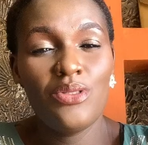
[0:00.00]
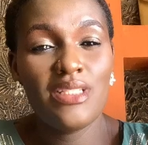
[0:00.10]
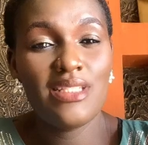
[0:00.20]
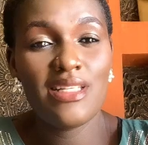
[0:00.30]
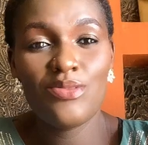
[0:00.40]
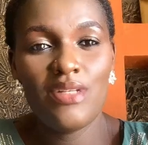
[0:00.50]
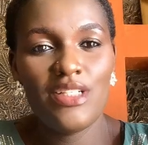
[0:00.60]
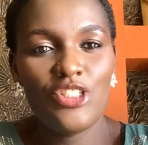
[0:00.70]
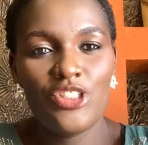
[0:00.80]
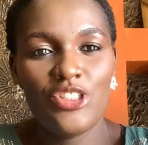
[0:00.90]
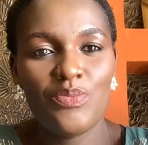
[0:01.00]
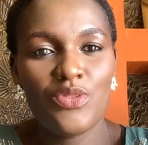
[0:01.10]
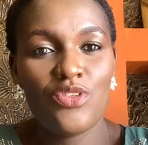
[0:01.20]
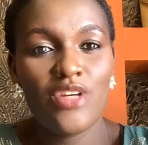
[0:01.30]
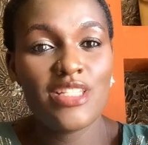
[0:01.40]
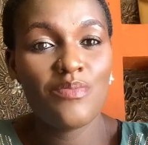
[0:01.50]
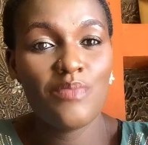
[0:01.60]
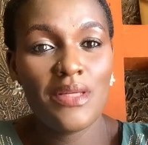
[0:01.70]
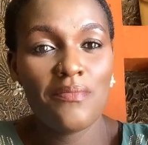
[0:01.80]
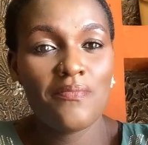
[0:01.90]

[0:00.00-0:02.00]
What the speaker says: distance relationships, trust me,